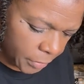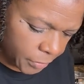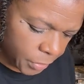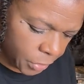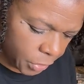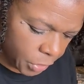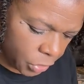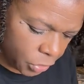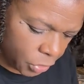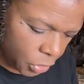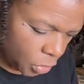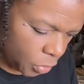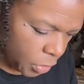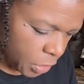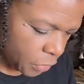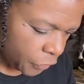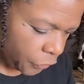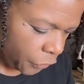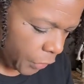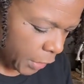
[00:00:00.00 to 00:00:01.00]
So you know
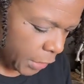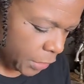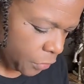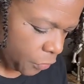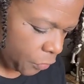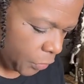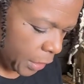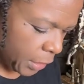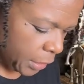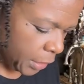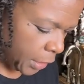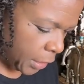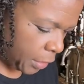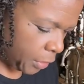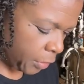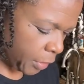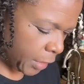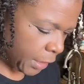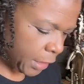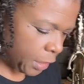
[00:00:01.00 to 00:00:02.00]
it's fresh and ready to
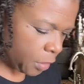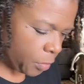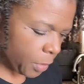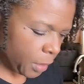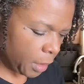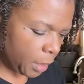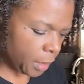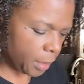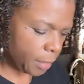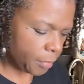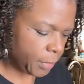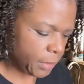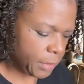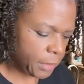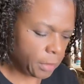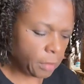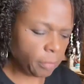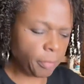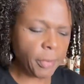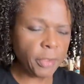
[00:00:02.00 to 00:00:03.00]
go. Okay, here we are. We're
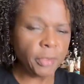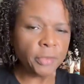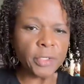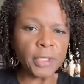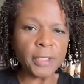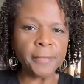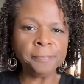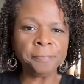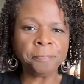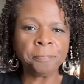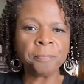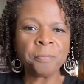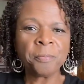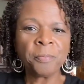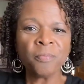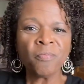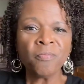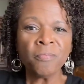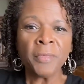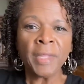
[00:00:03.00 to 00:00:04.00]
still building.
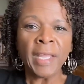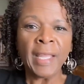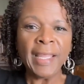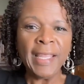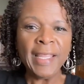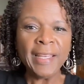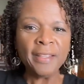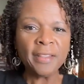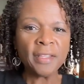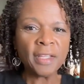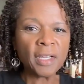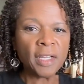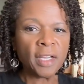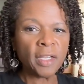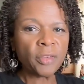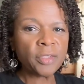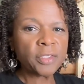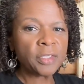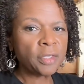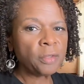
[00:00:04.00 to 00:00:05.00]
Eating the
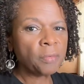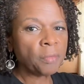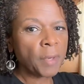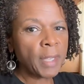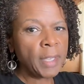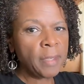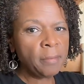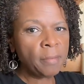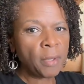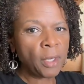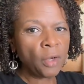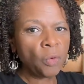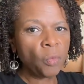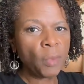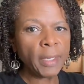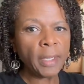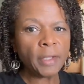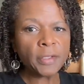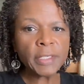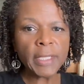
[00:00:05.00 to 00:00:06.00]
colors of the rainbow.
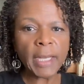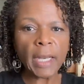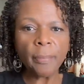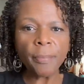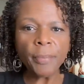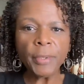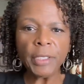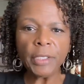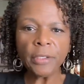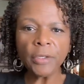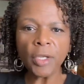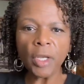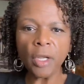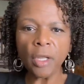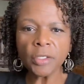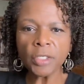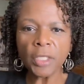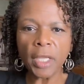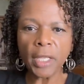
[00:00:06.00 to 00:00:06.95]
What else could I put here? Y'all